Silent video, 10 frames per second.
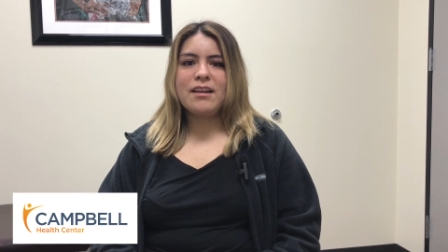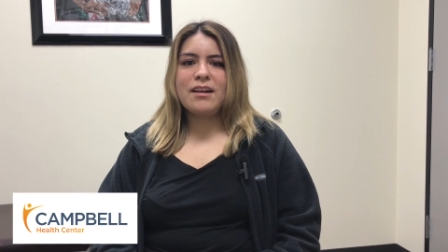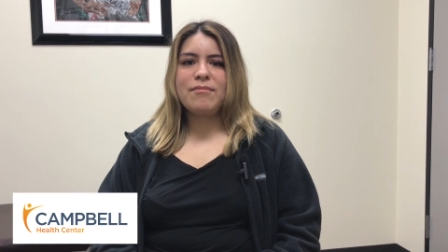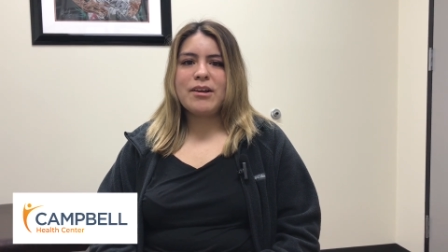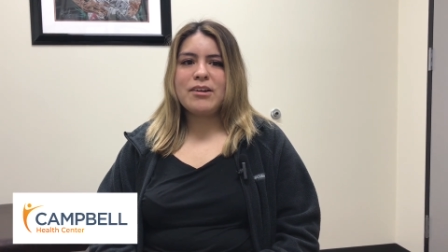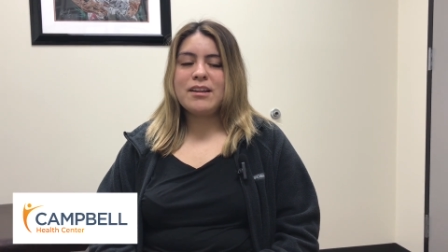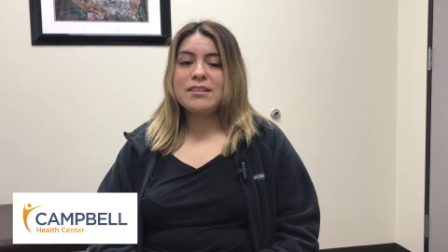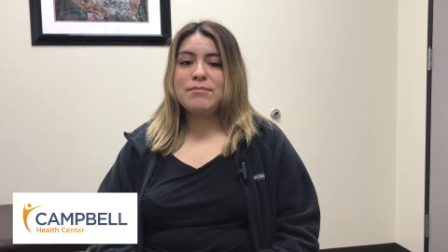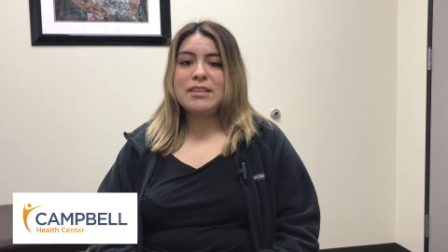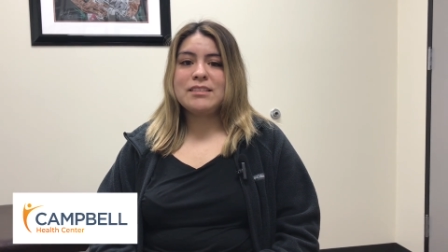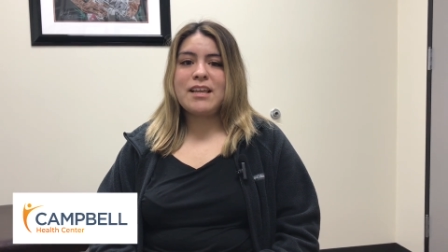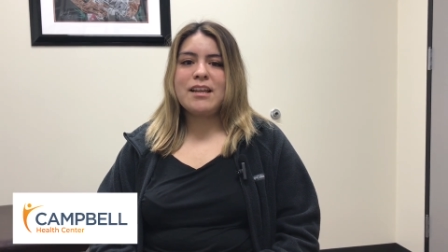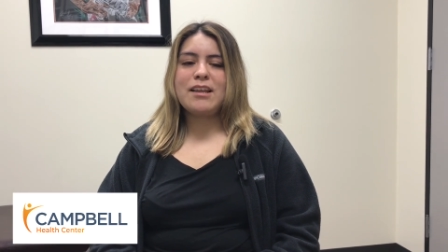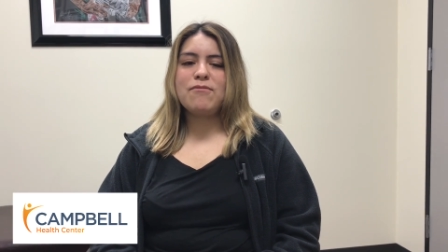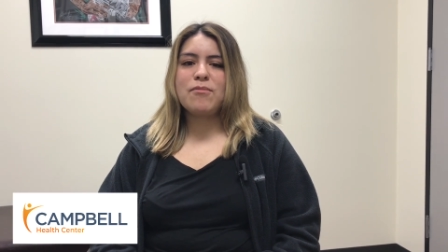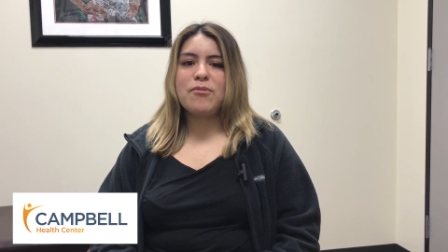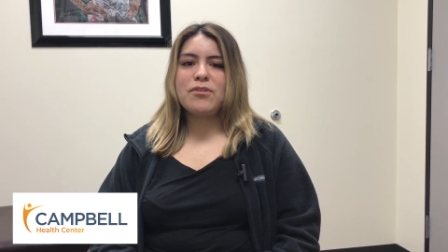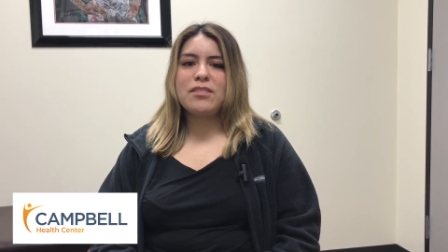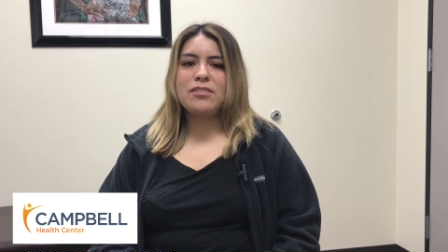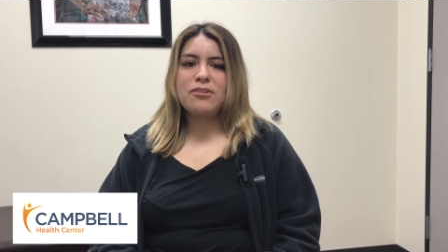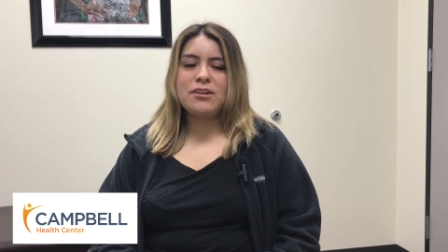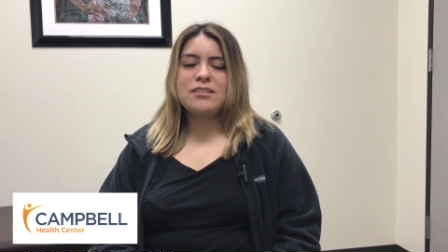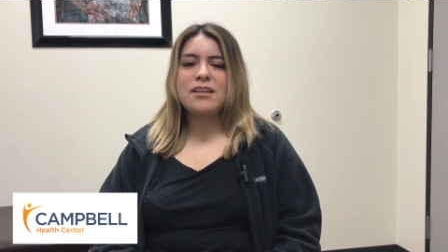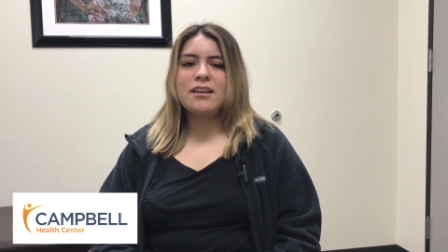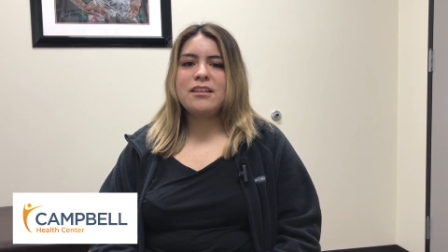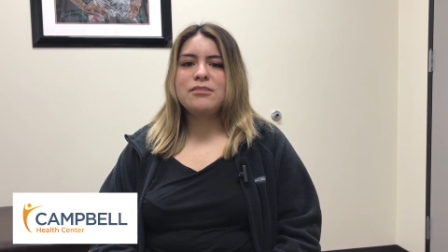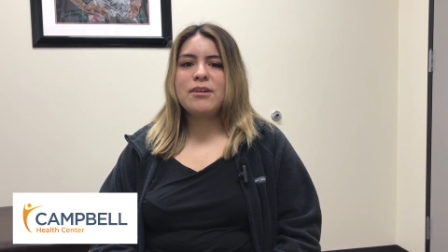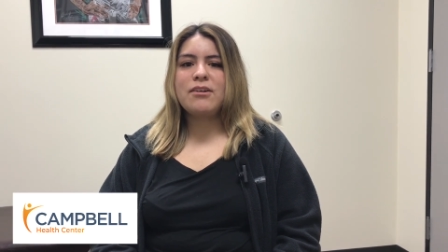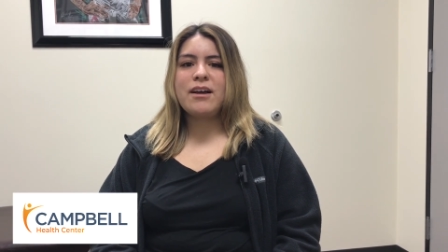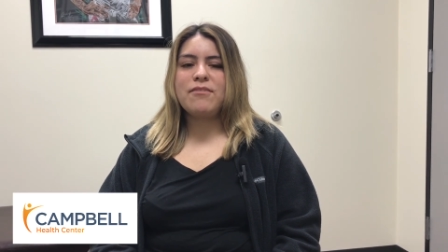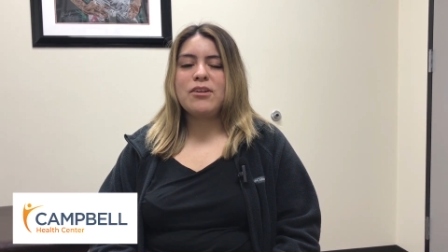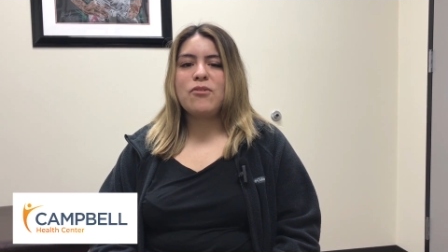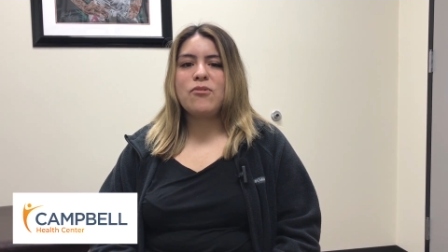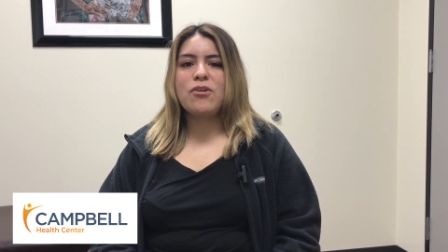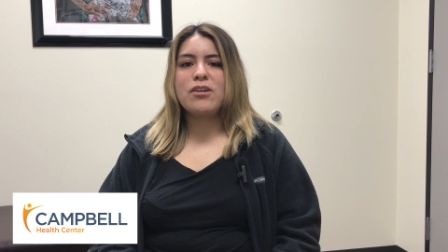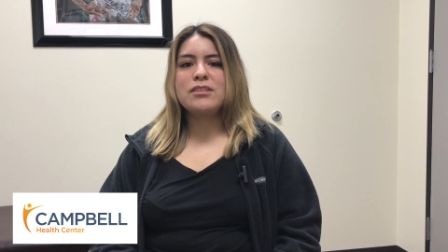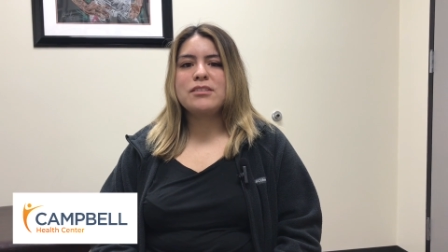Um, I couldn't be standing for more than 30 seconds without having to hold on to